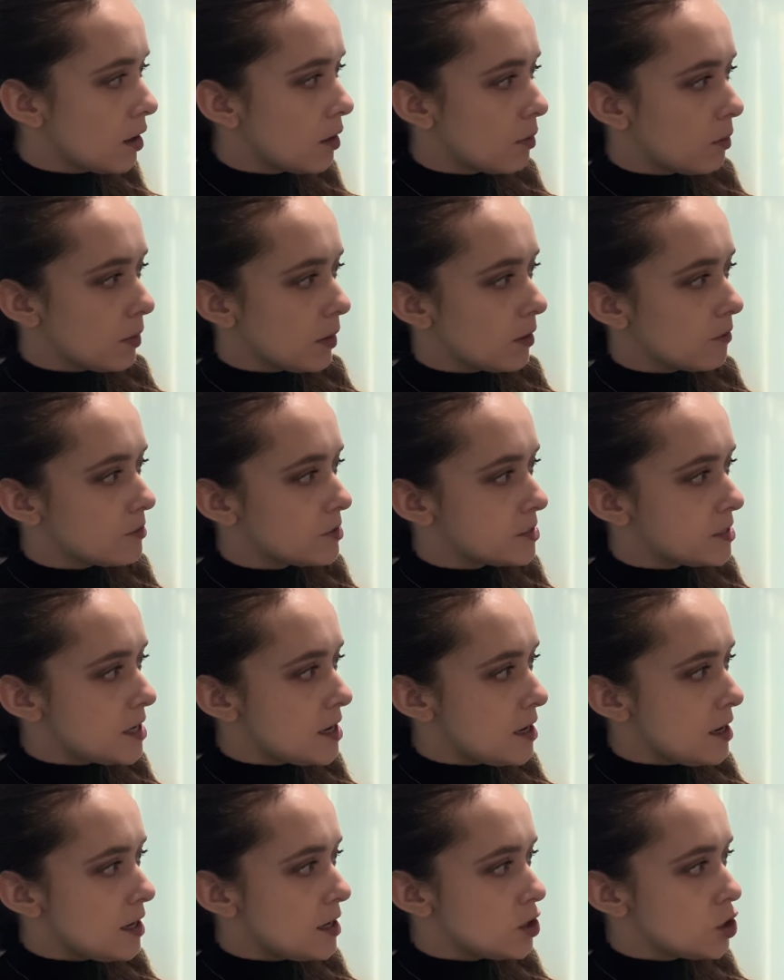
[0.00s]
We have C,
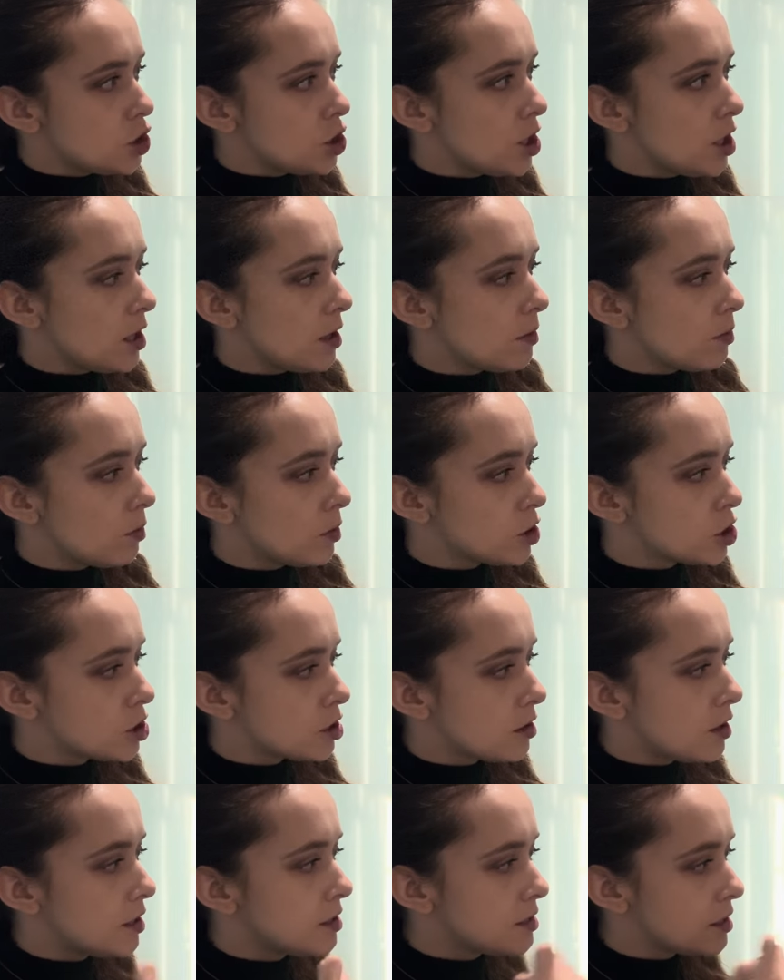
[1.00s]
E, G, which
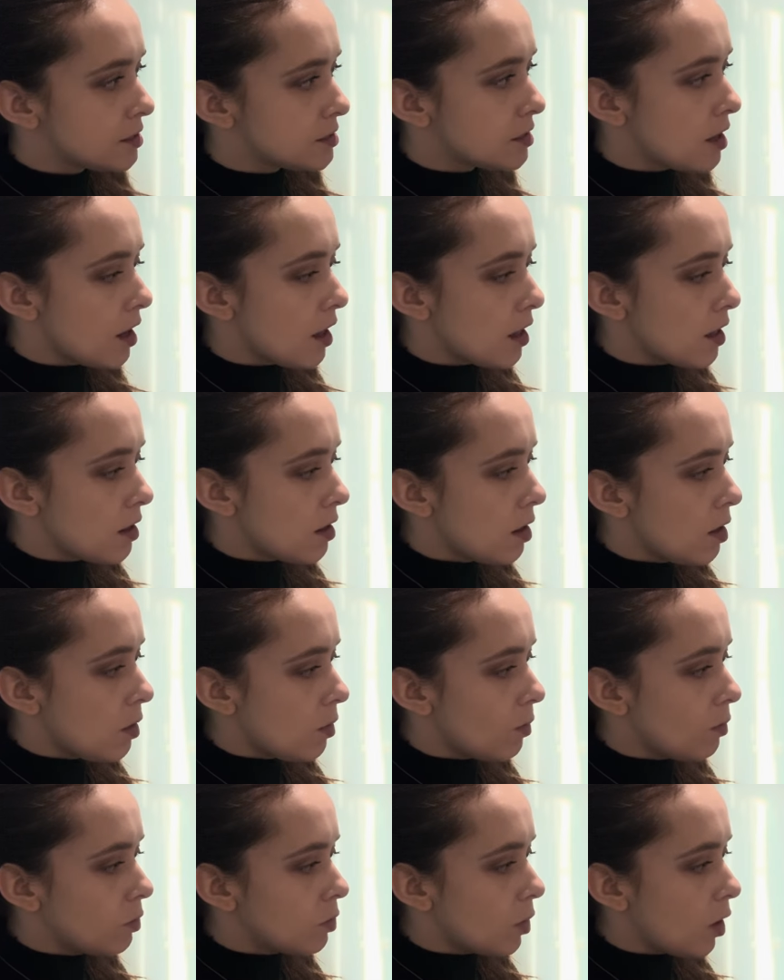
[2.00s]
this is a
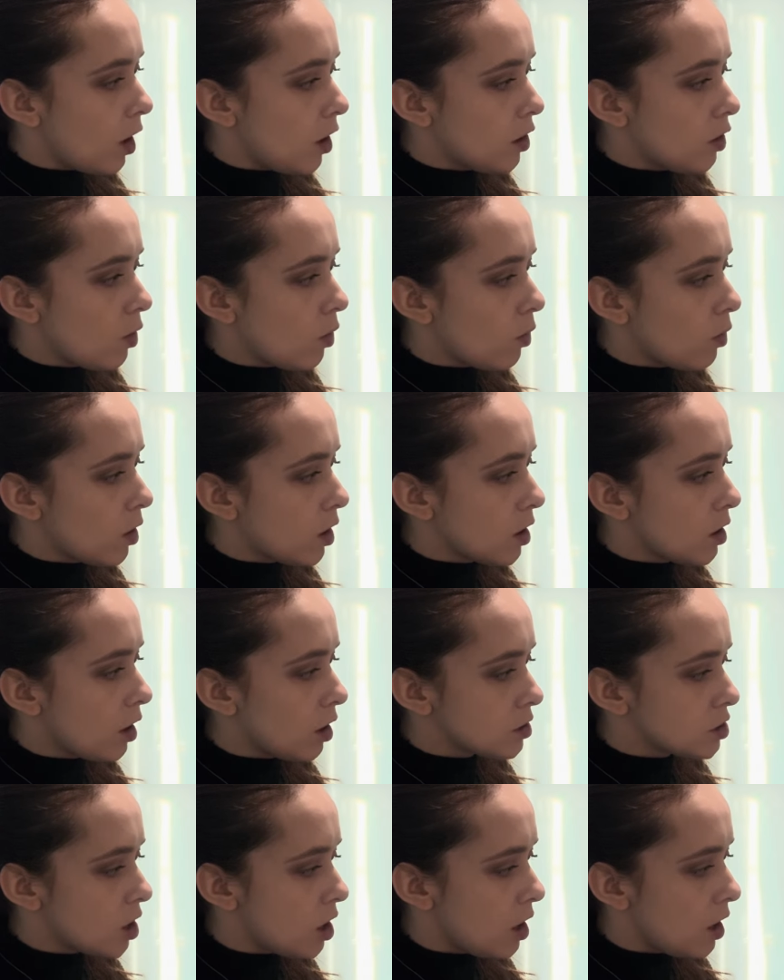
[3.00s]
1 chord or
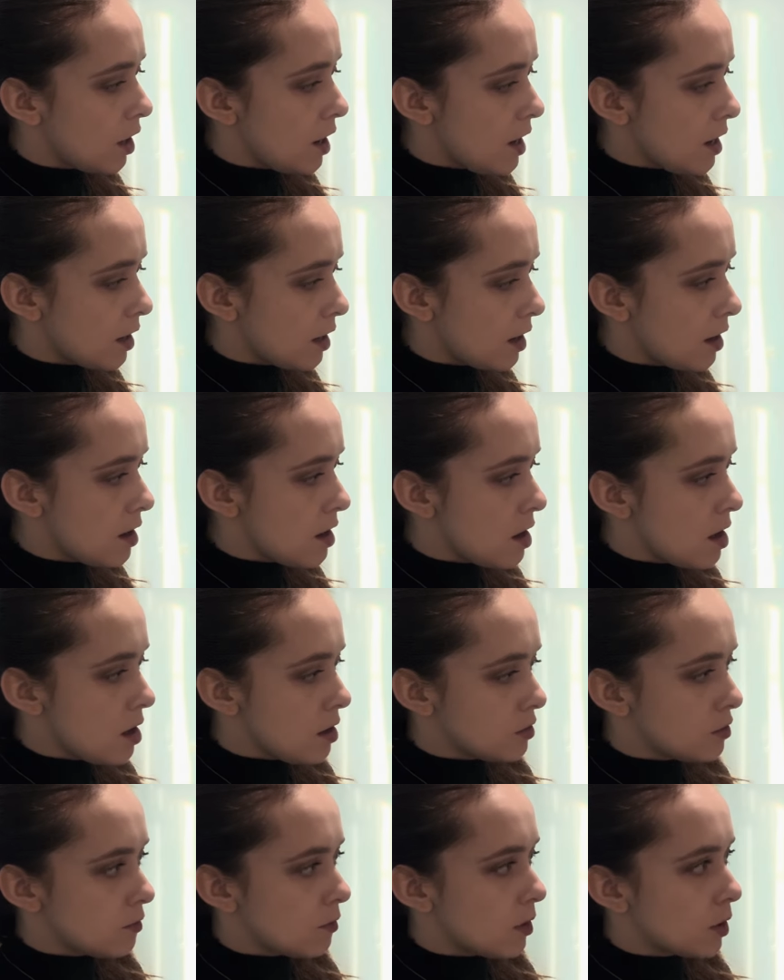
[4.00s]
tonic,
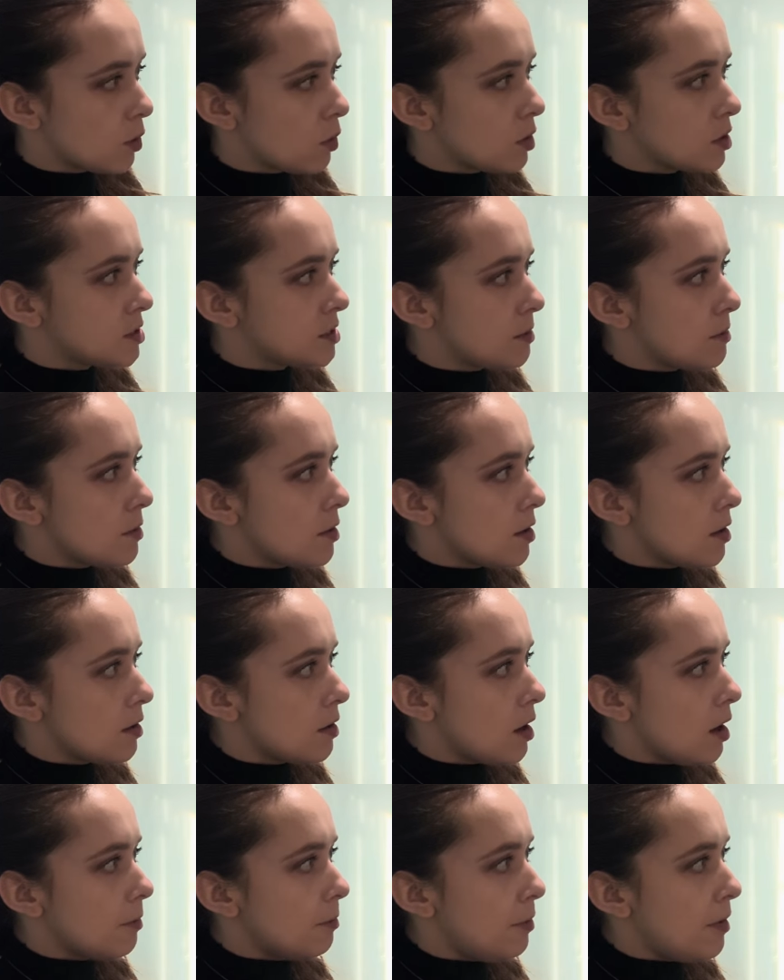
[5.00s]
so our chord symbol
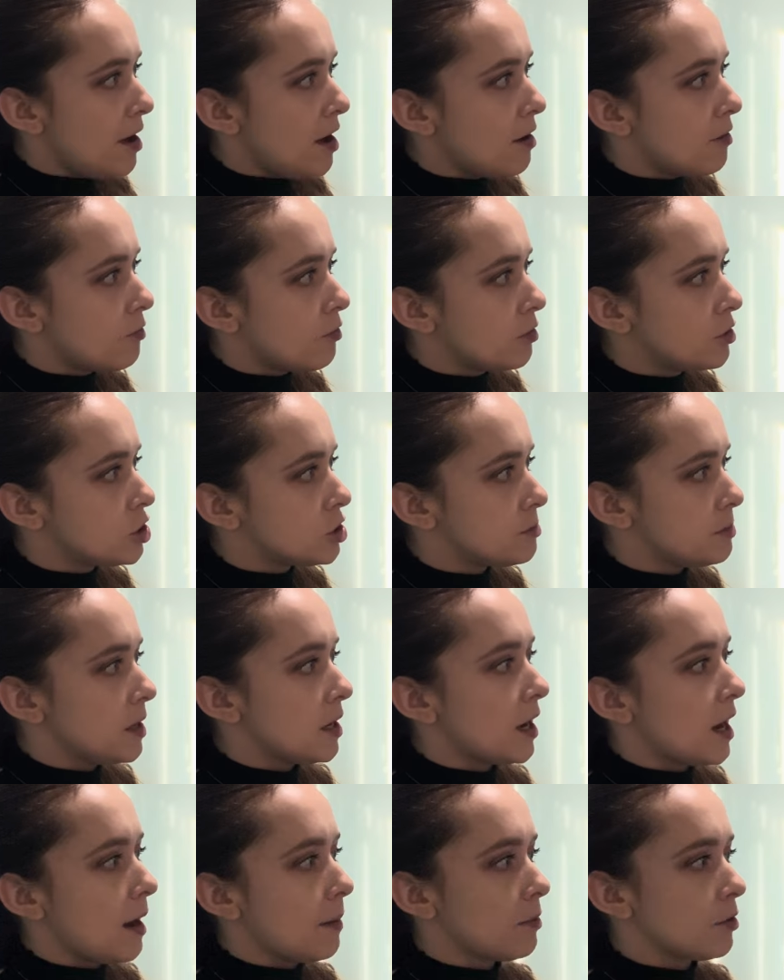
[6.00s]
above would just be a
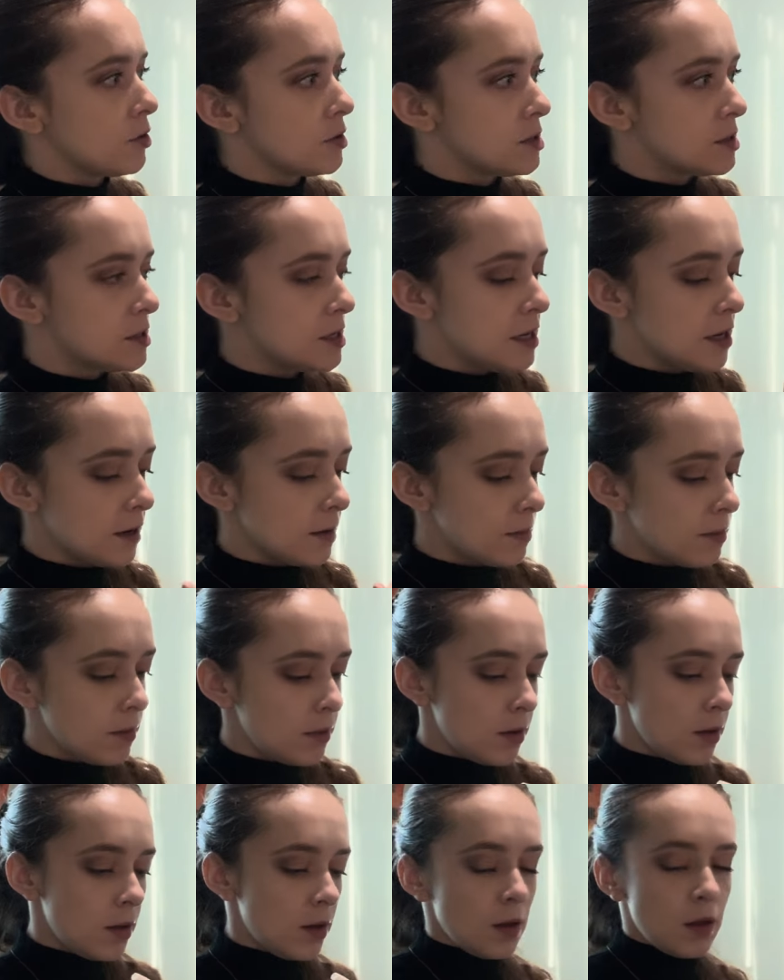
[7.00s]
capital C.
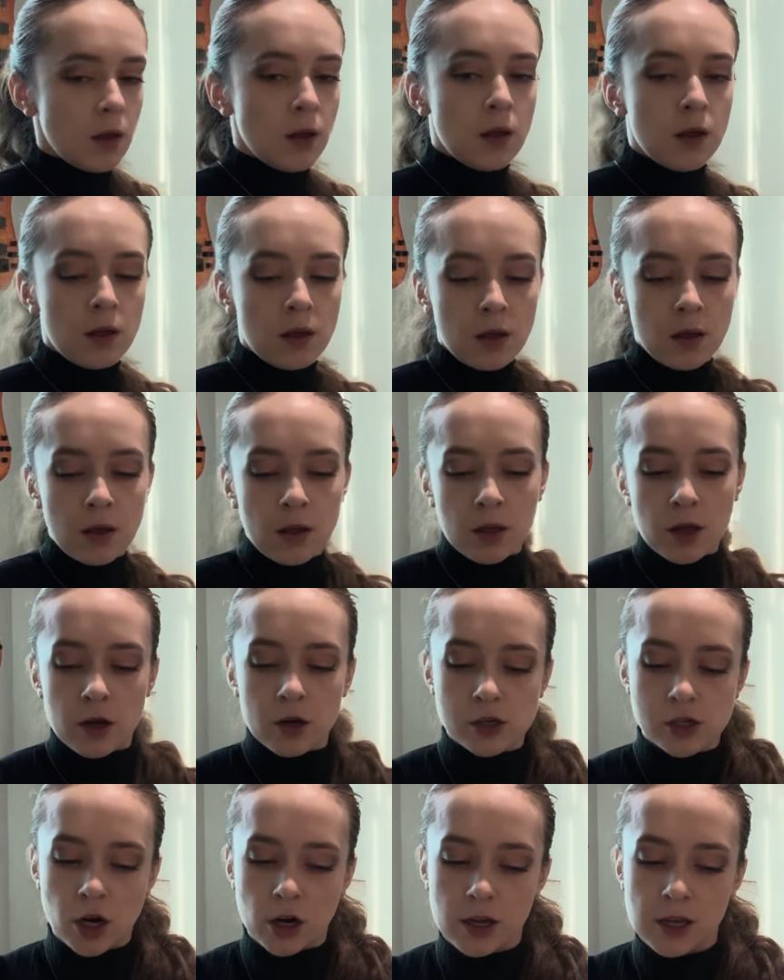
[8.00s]

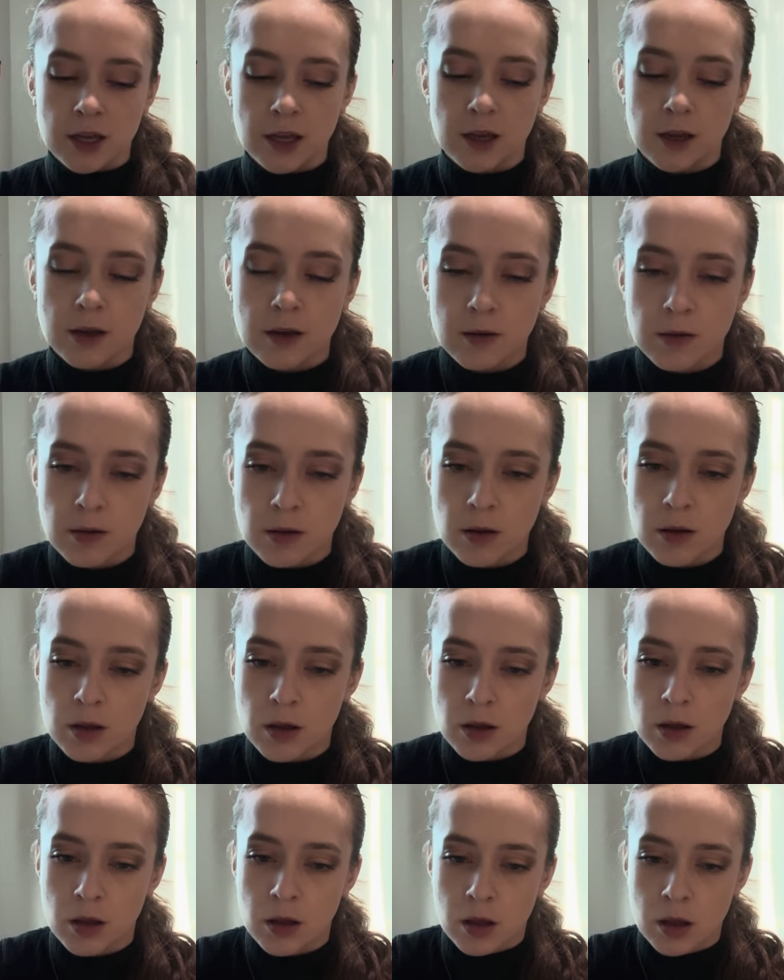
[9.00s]
Here's our key.
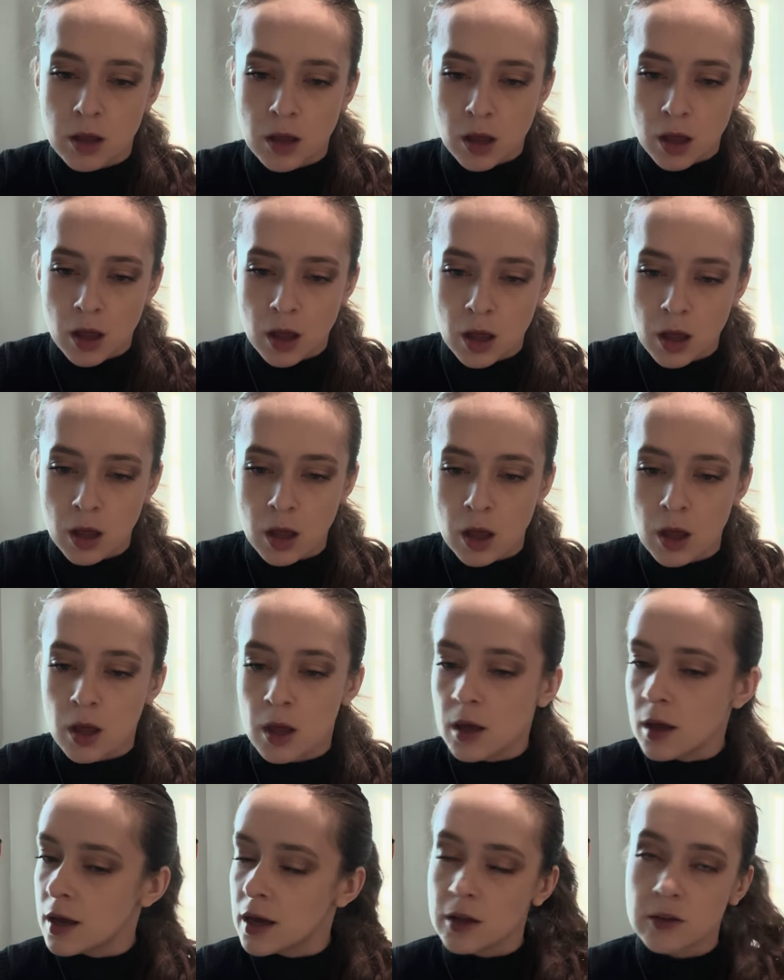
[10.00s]

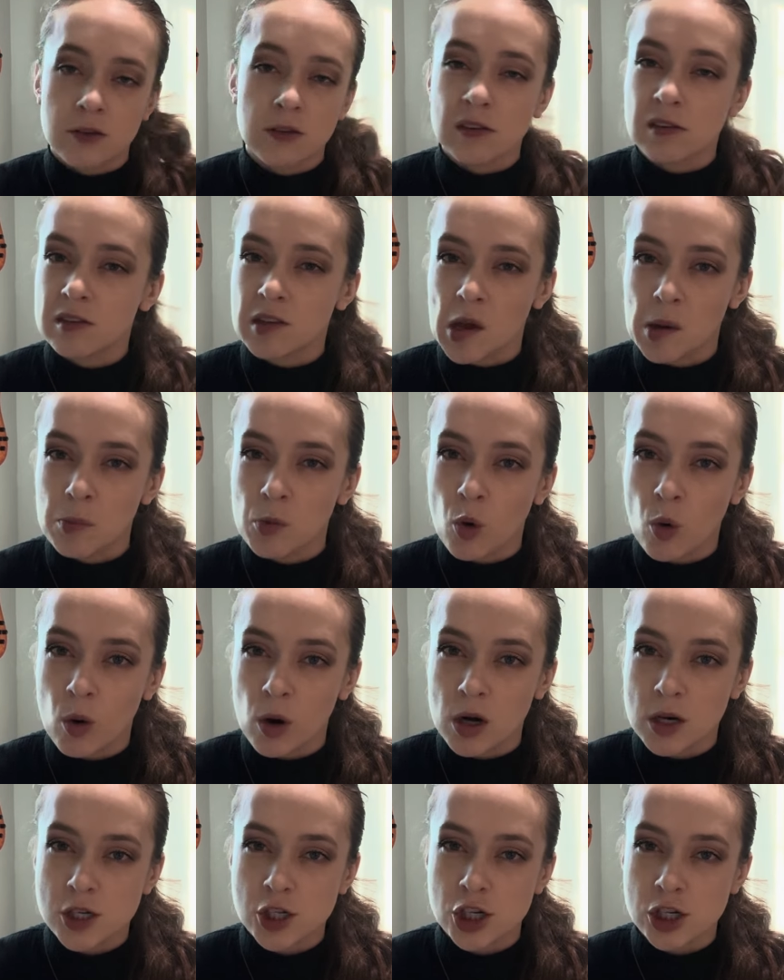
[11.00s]
It's the same
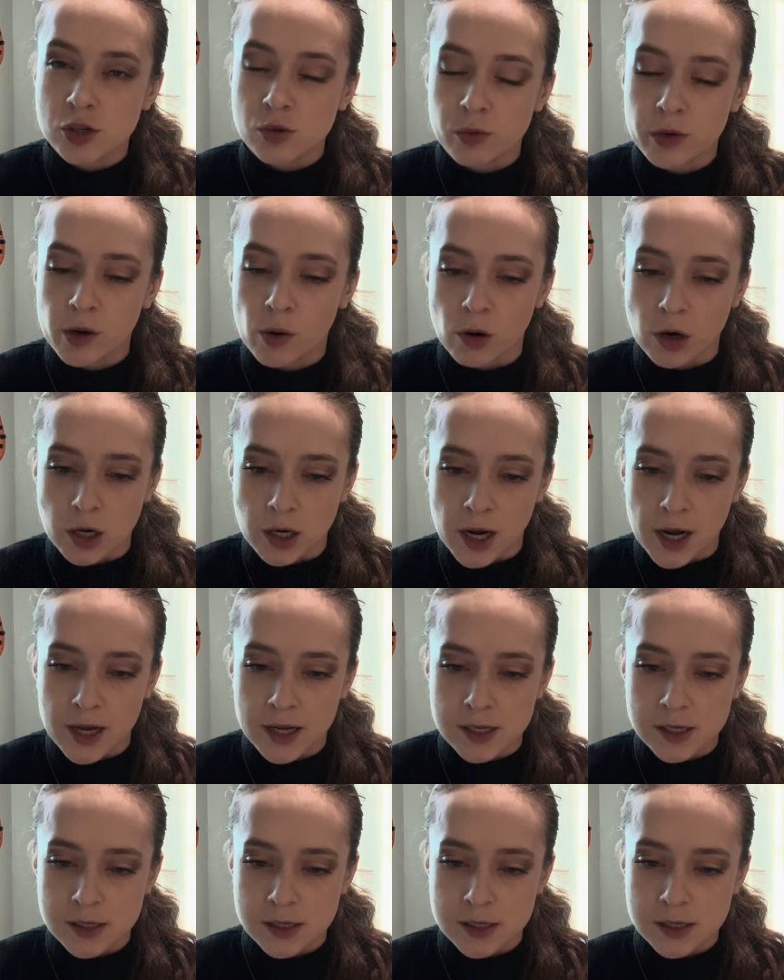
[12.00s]
chords, just reorganized.